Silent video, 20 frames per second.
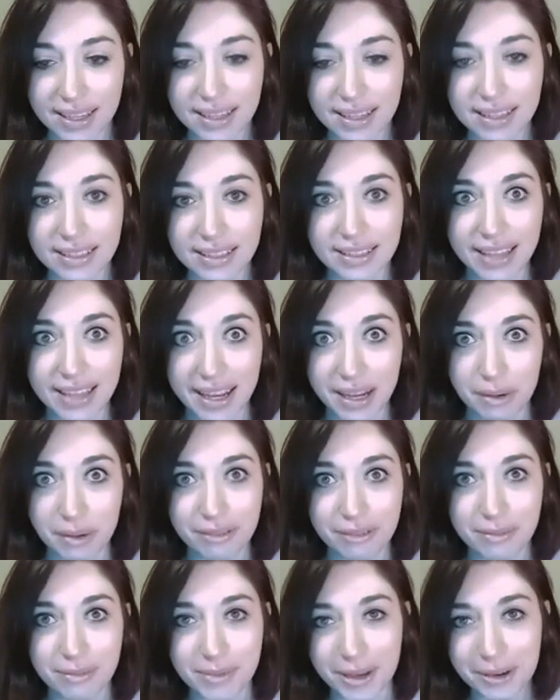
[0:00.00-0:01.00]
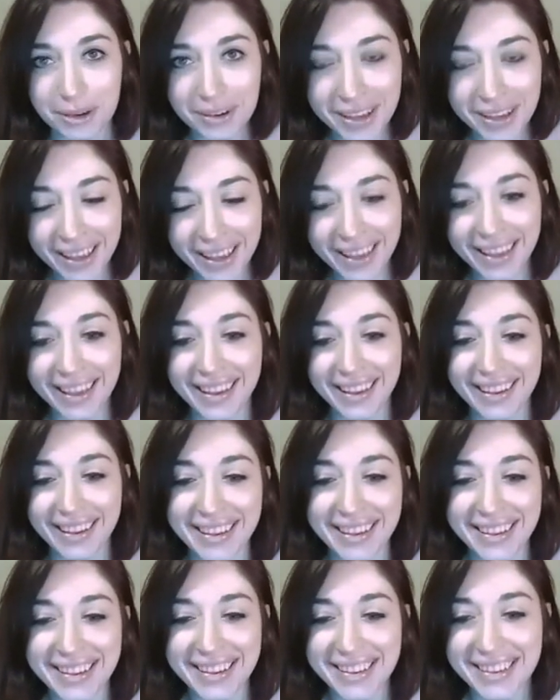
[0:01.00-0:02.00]
take it away from
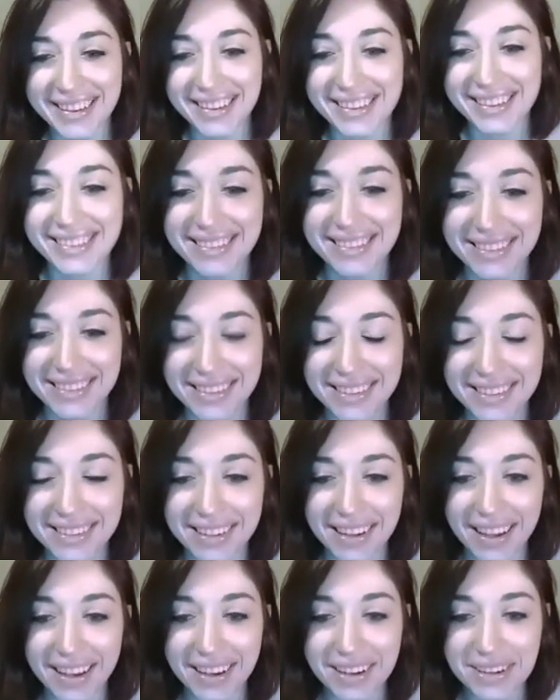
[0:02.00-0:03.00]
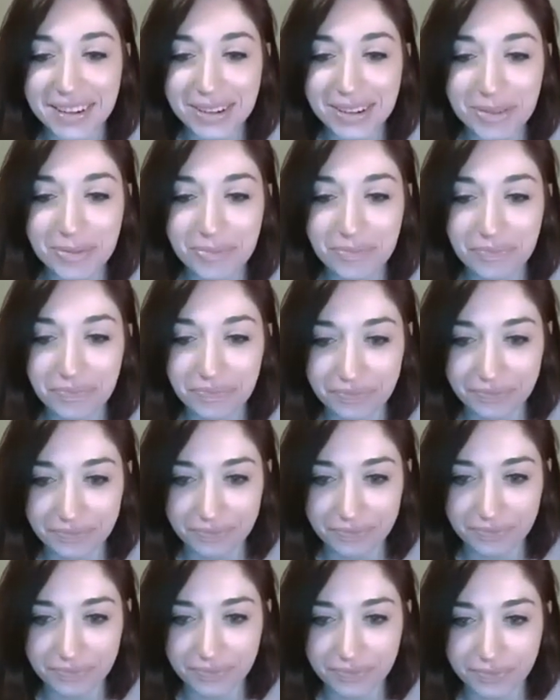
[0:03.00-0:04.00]
you. So,
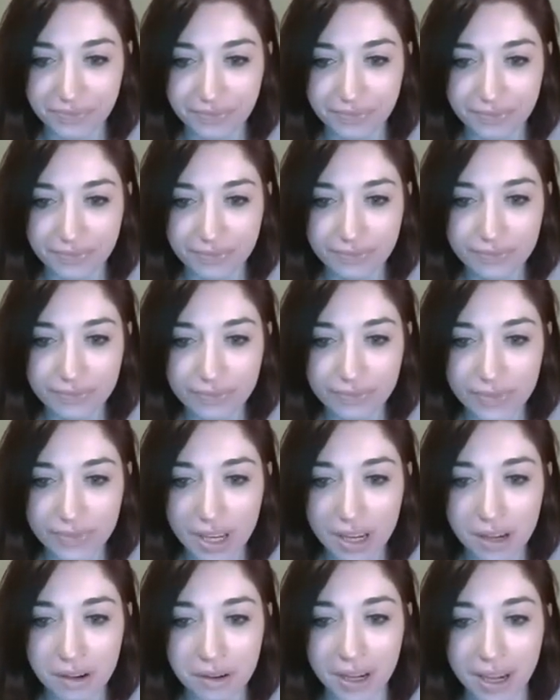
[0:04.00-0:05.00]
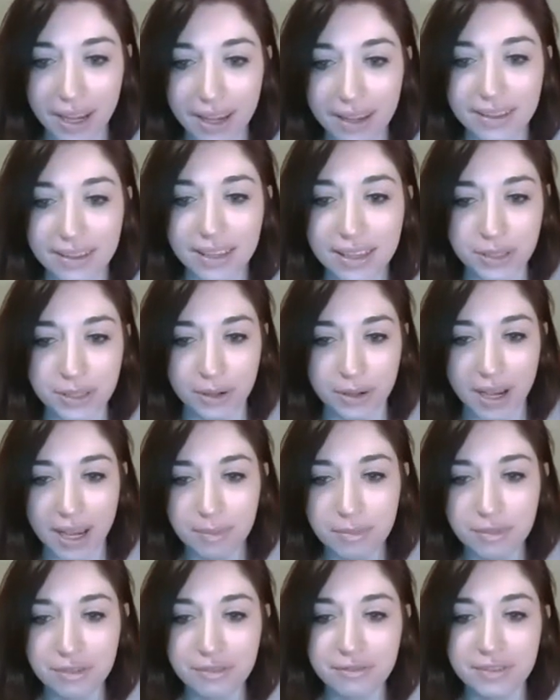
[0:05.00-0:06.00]
okay, so I
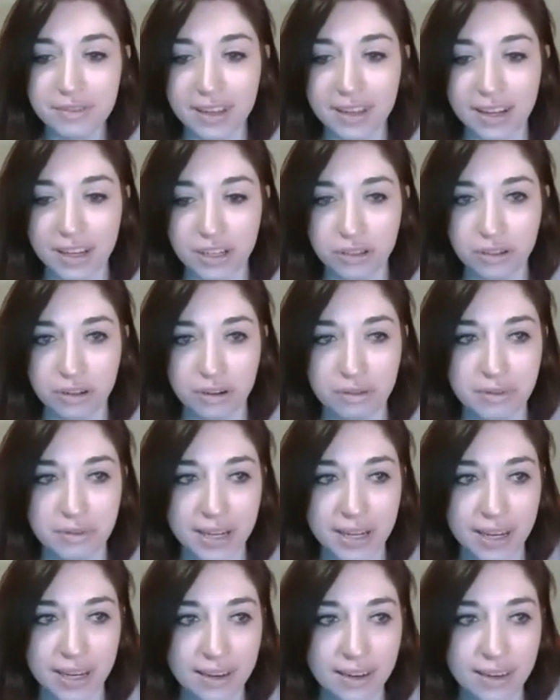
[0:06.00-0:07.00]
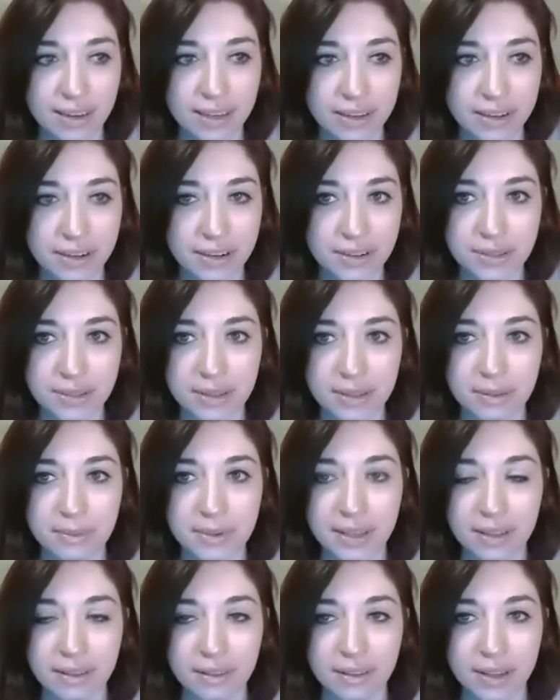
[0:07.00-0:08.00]
moved an extra one in here so that we
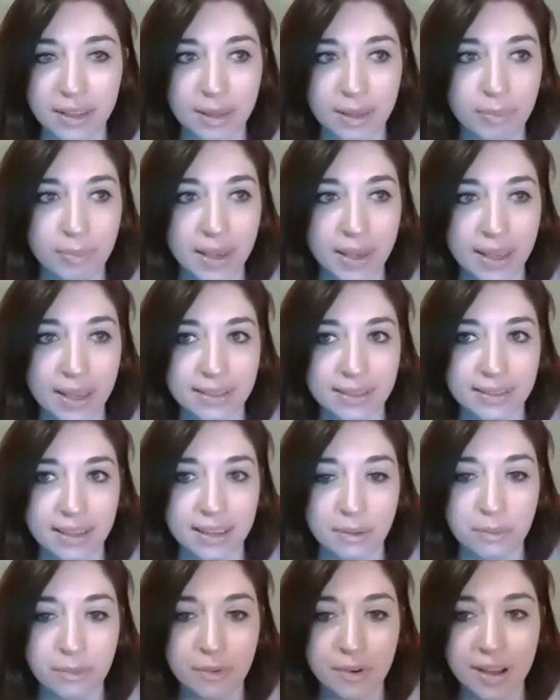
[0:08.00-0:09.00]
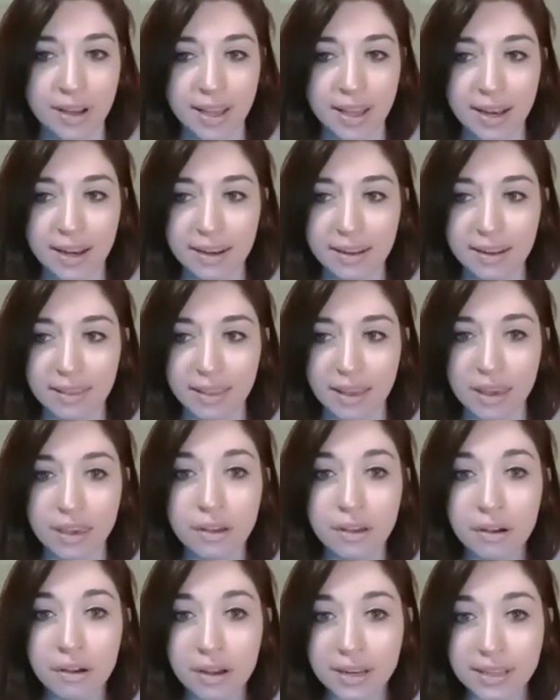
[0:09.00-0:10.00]
can look at the basic one that
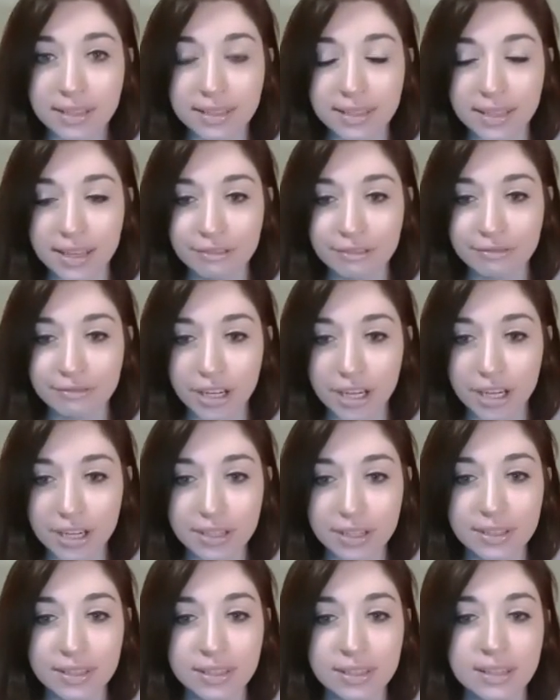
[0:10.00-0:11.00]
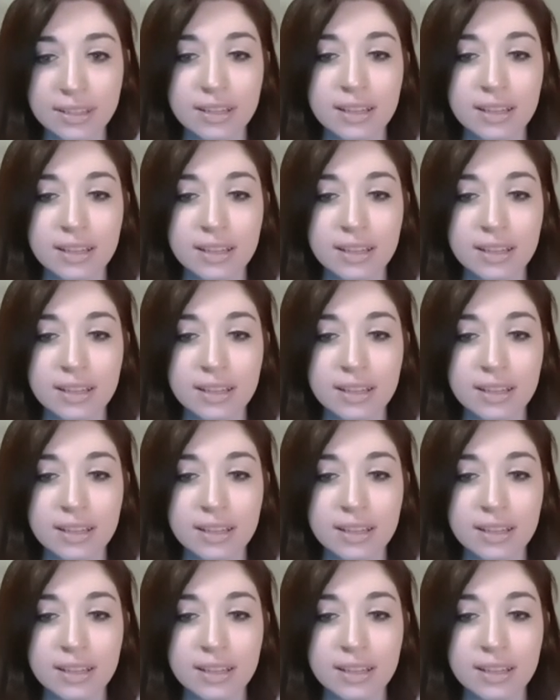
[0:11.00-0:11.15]
you're going to see first.